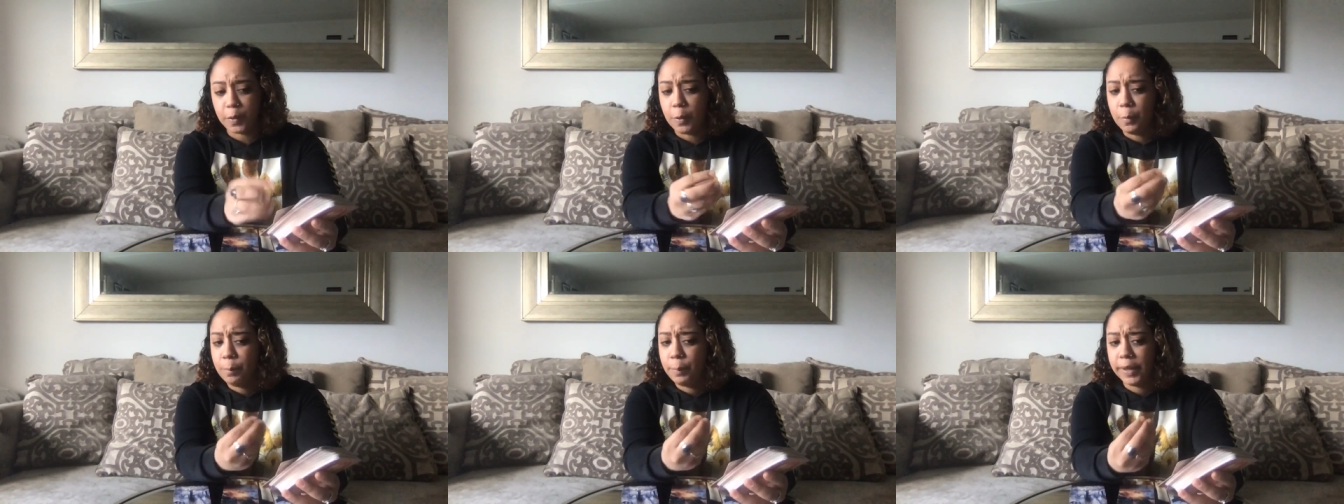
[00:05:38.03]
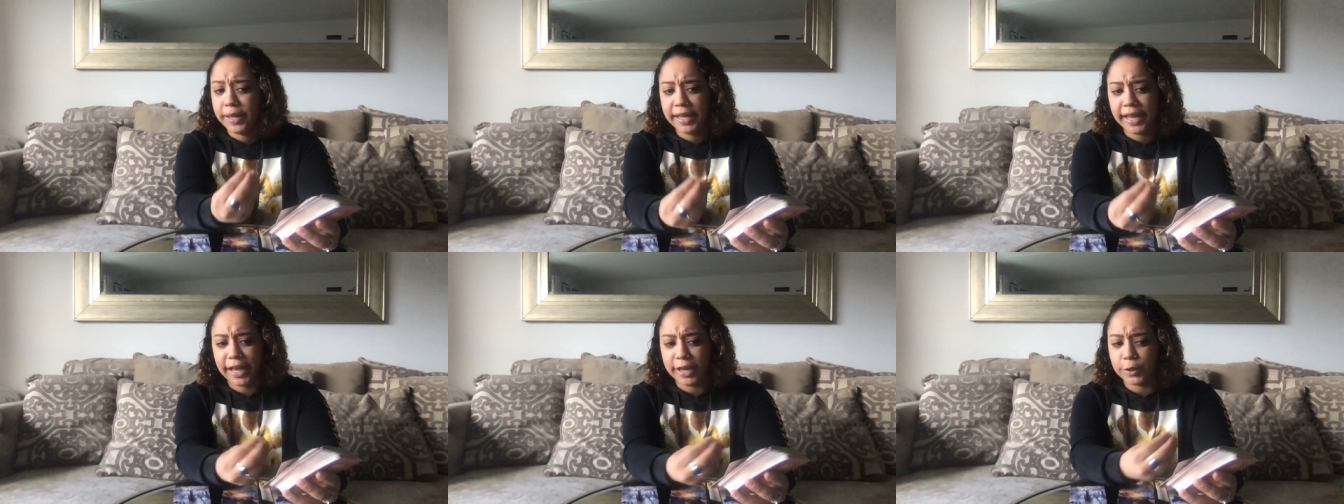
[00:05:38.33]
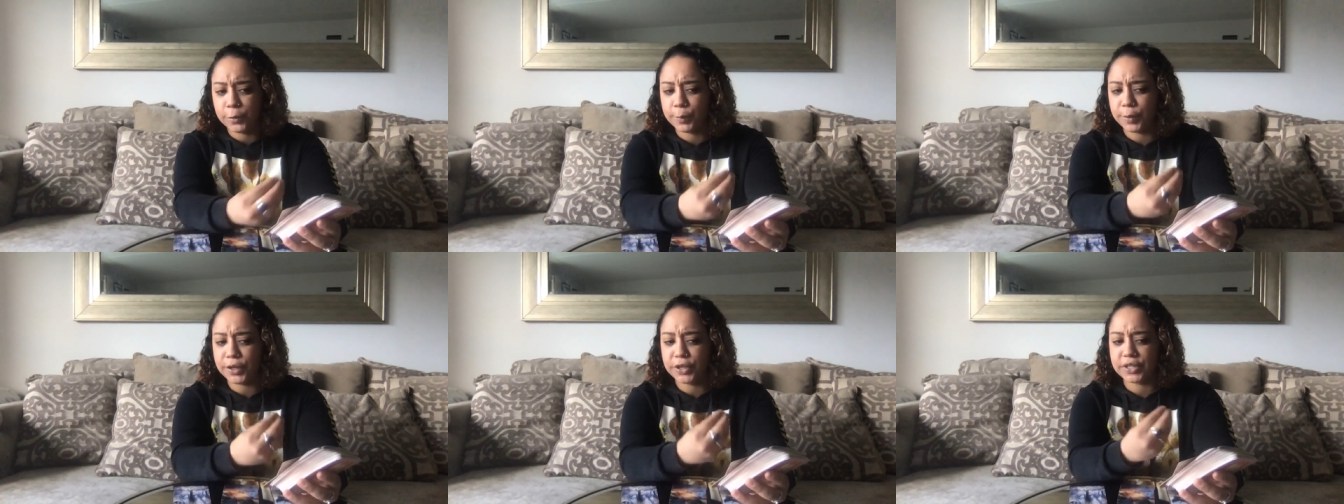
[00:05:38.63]
But yeah,
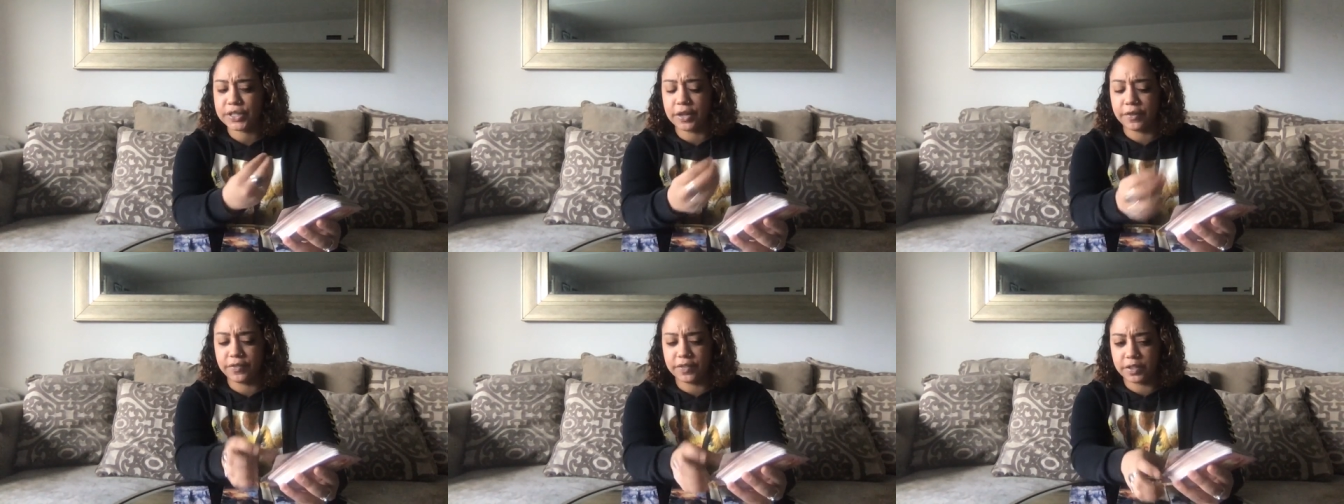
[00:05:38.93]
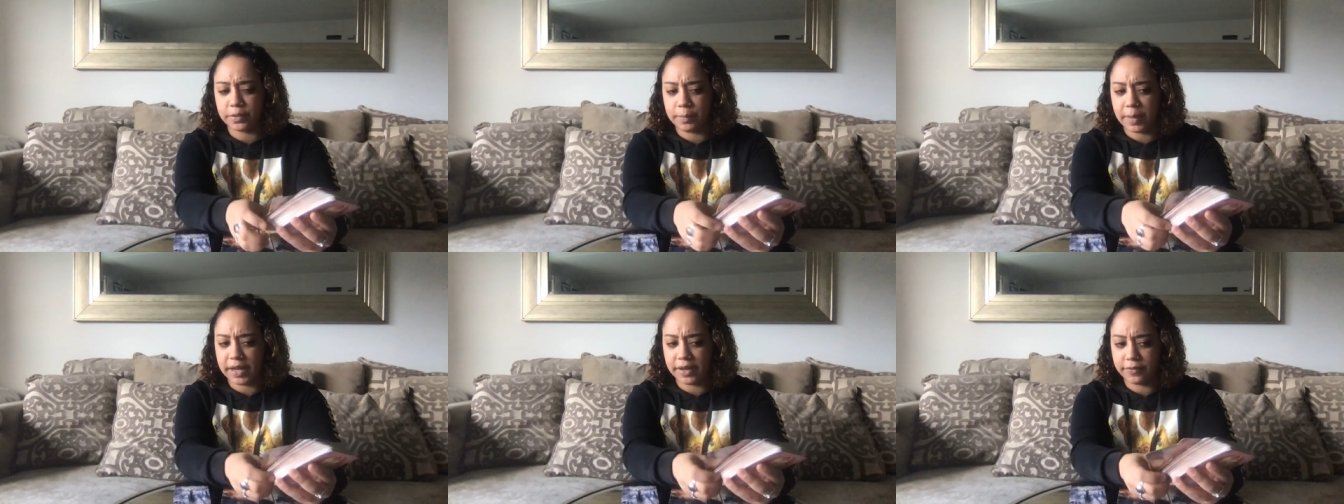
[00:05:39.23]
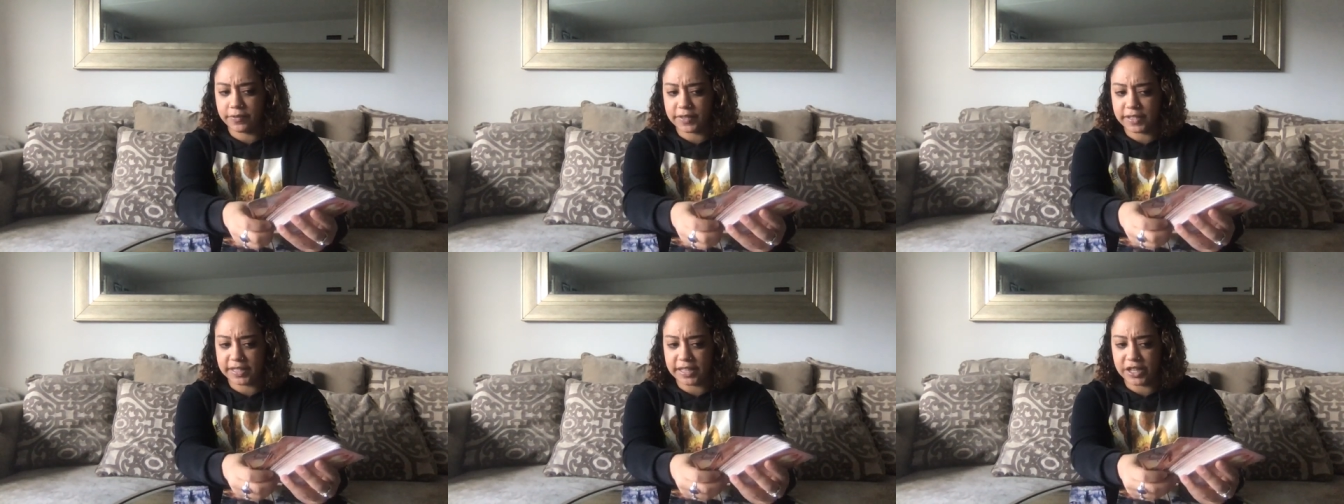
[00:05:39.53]
you put yourself into
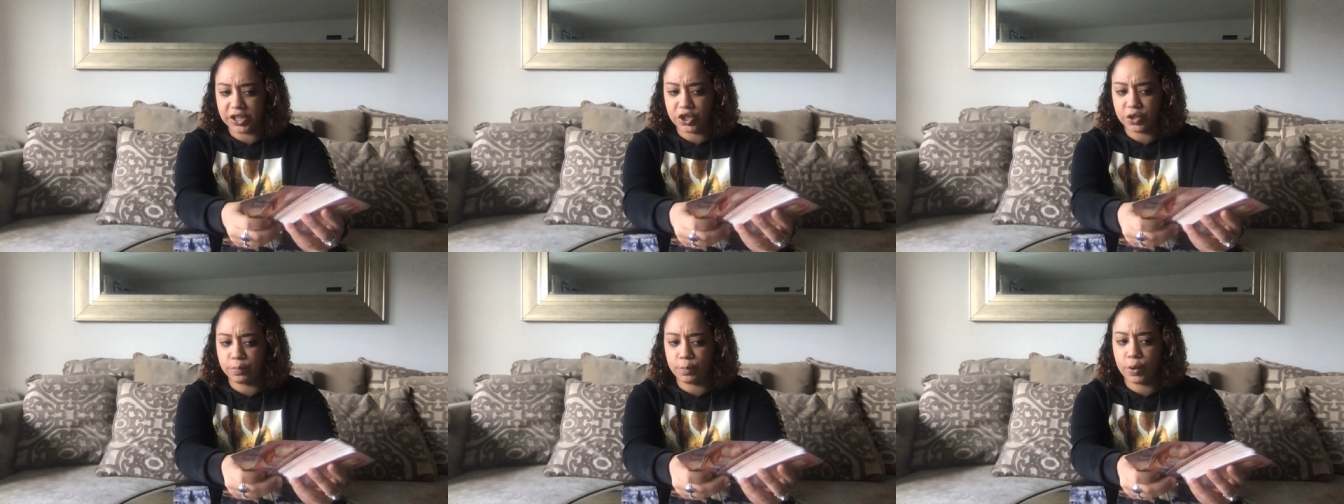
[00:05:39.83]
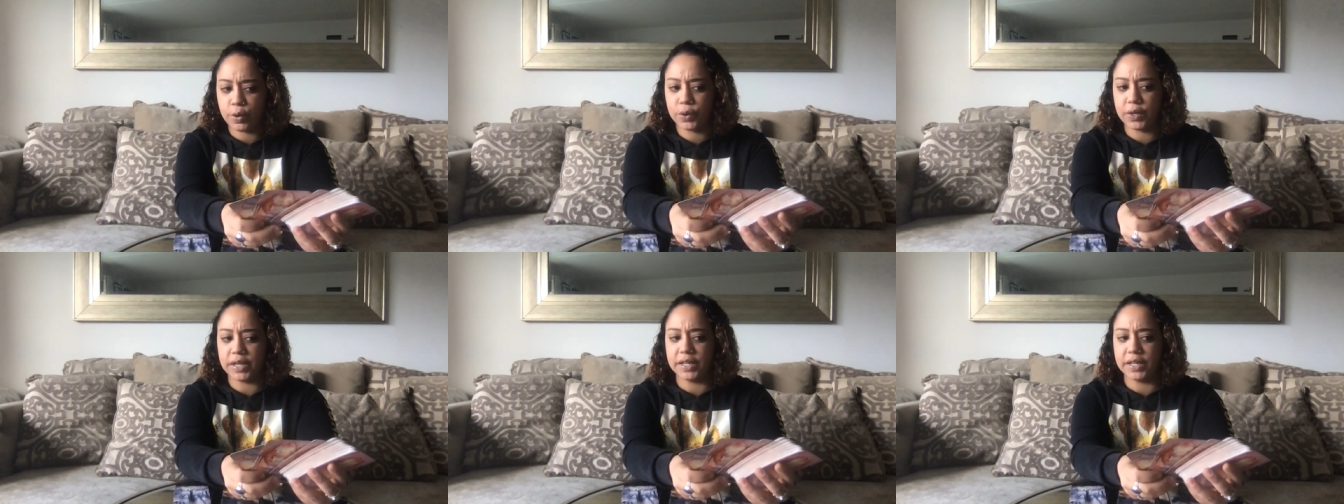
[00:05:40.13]
manifestation mode,